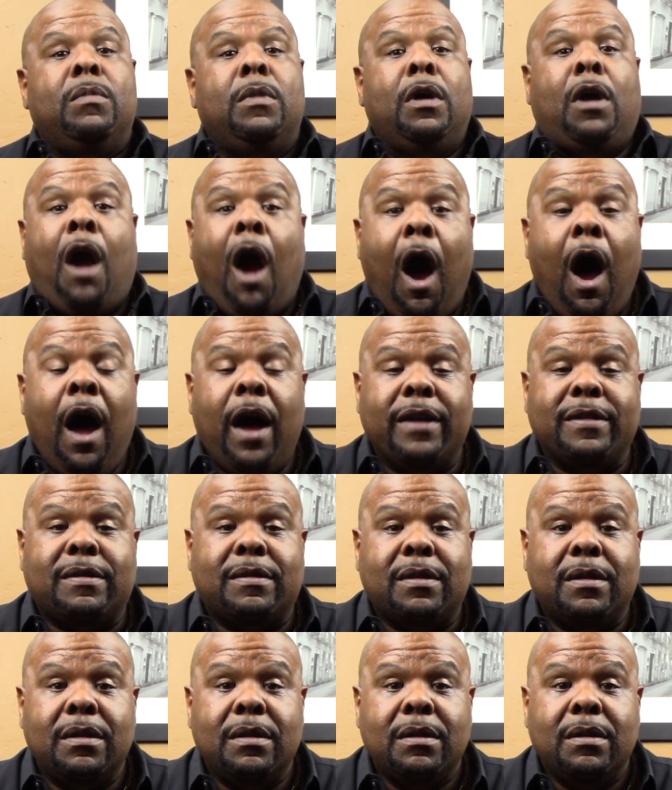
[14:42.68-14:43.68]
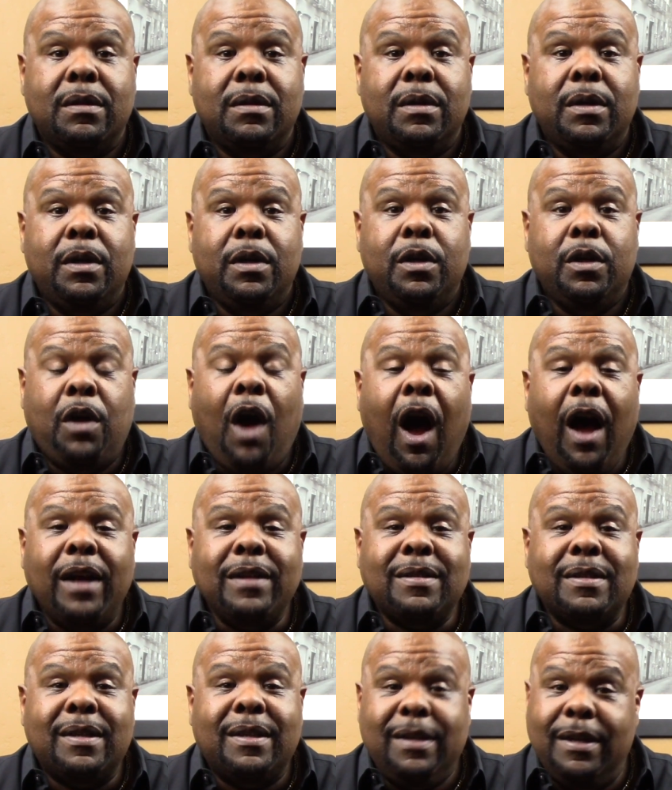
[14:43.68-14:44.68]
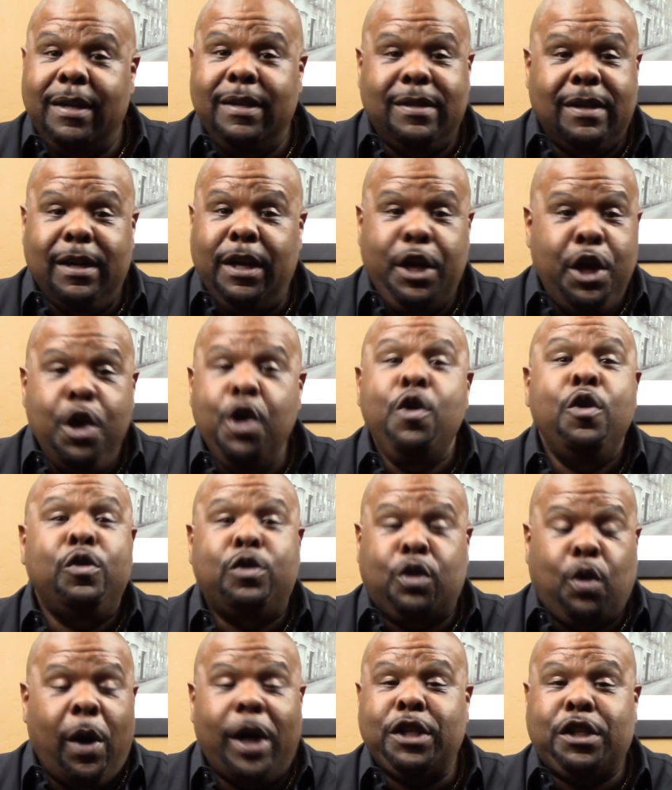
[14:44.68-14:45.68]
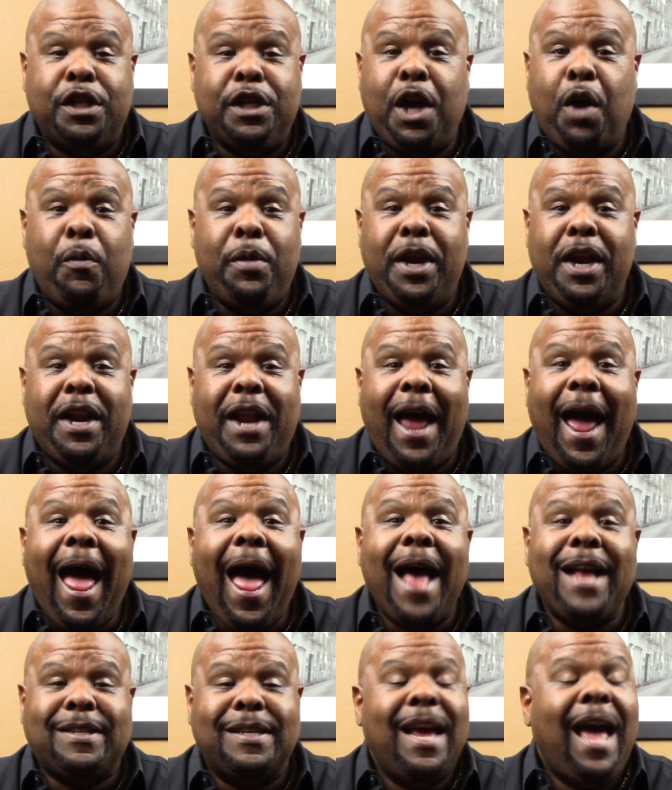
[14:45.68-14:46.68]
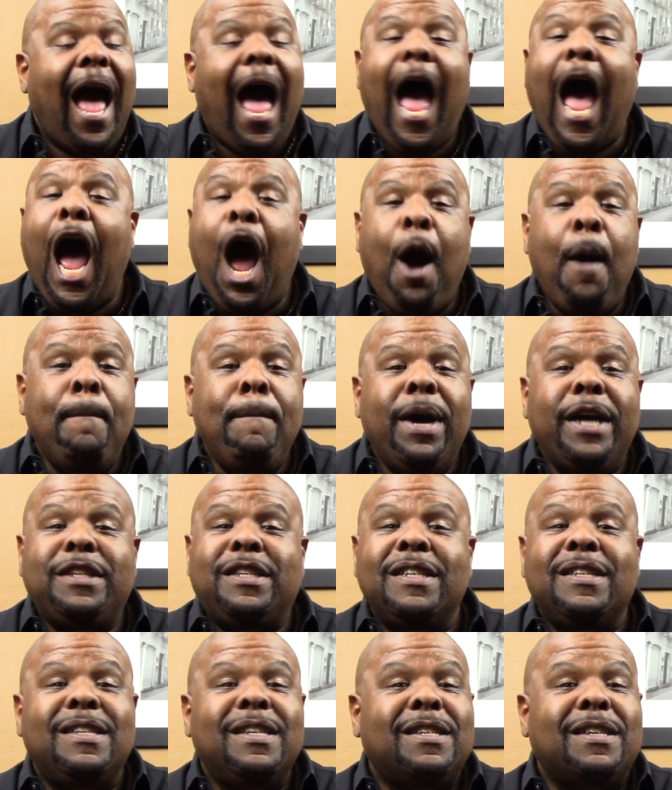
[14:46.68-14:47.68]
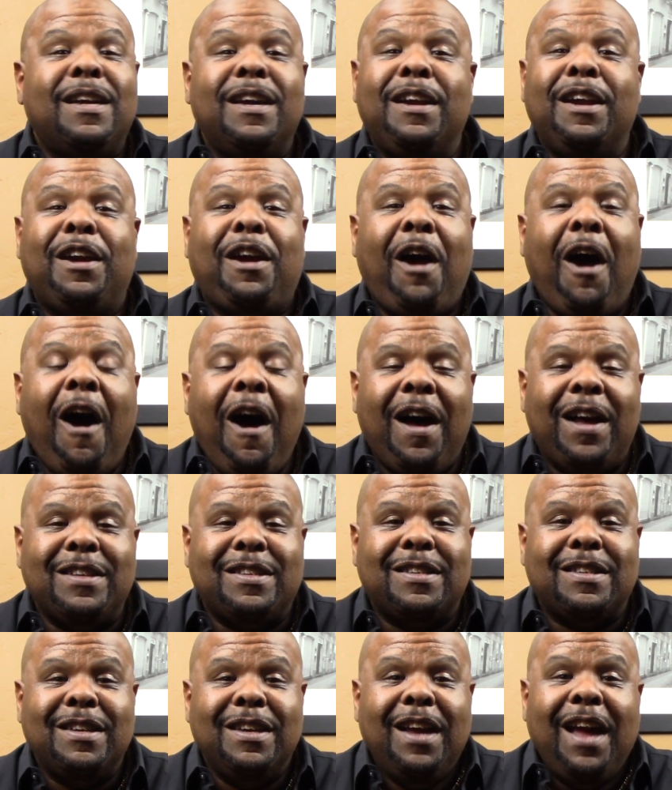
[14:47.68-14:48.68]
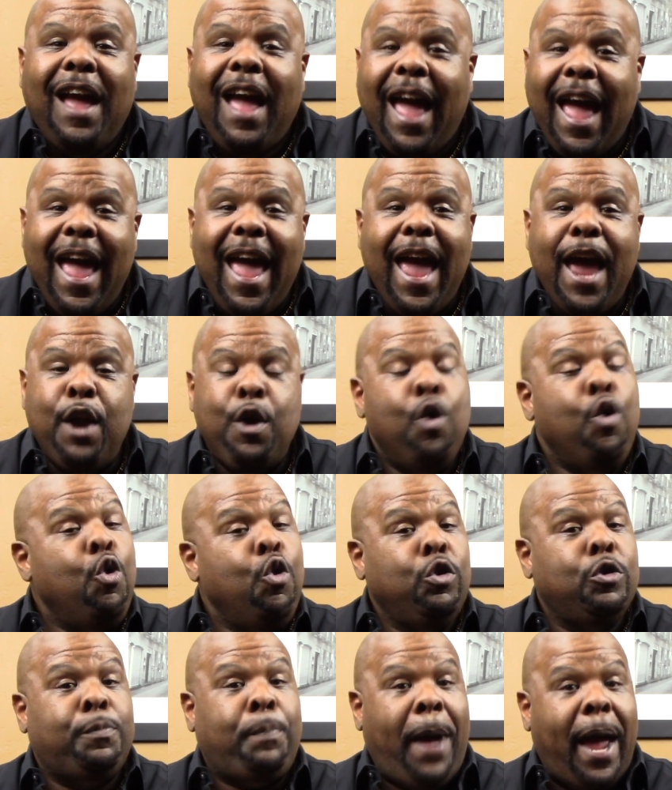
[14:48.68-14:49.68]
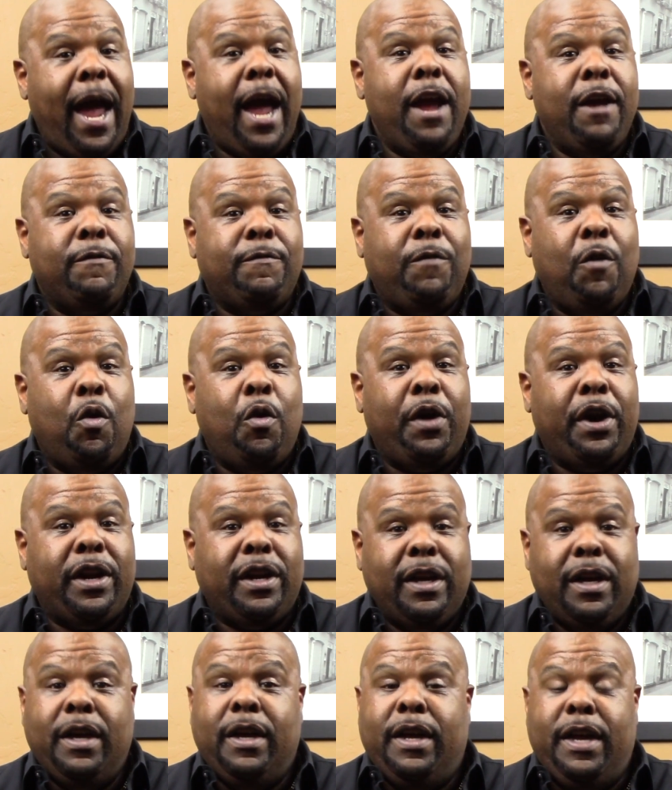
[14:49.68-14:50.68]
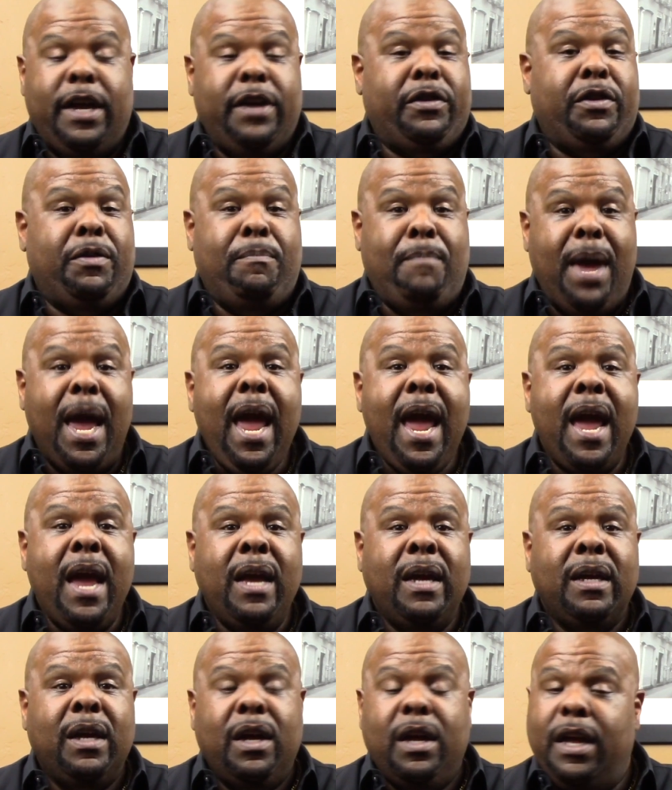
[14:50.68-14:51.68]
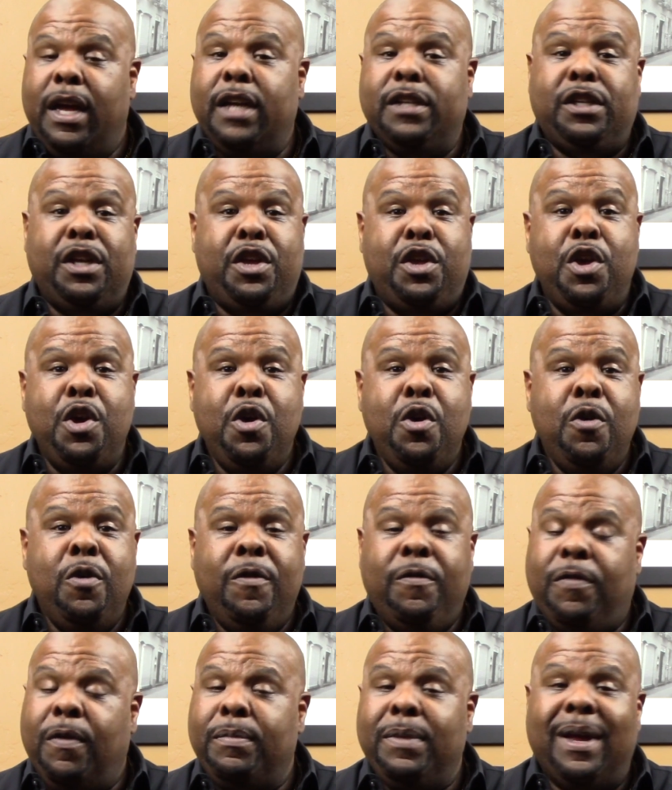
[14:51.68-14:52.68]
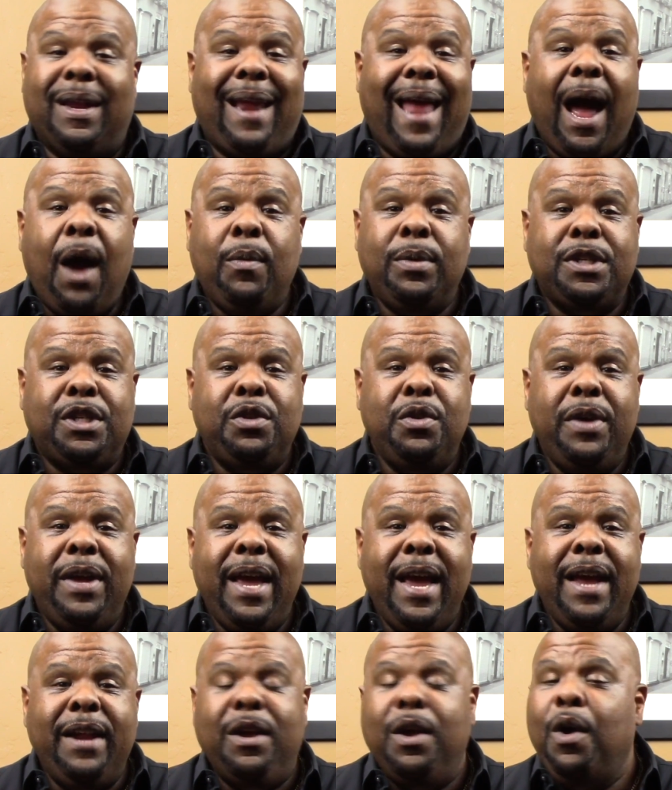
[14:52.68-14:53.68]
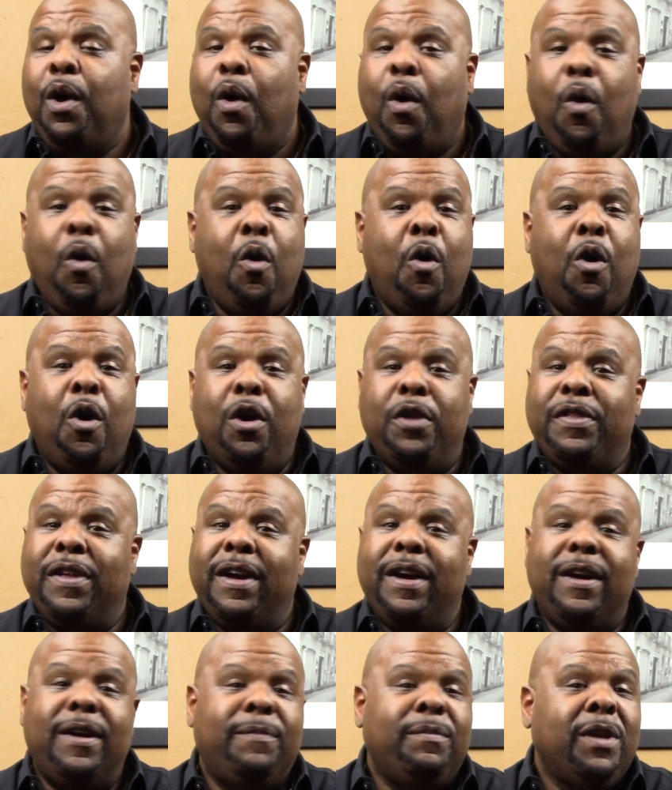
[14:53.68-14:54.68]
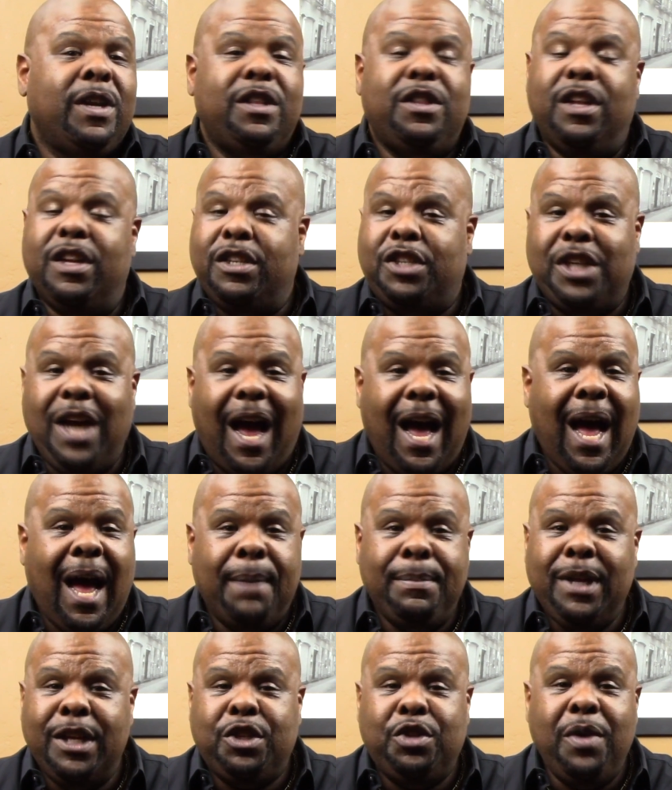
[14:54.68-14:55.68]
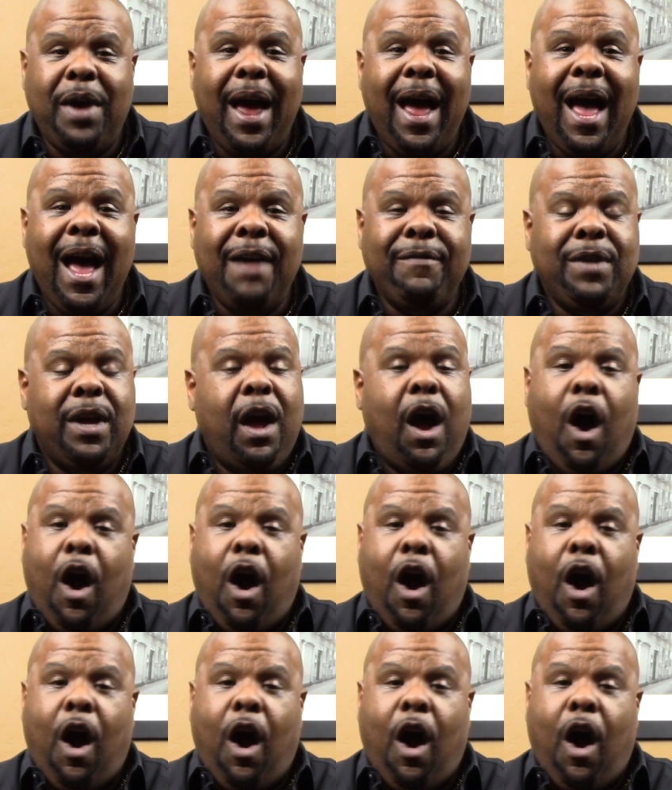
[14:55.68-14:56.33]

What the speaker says: Cost. Cost is a huge question that we need to ask. How much is this going to cost? And who's paying for it? Is it me? Is it you from the allowance you get, or the job that you have?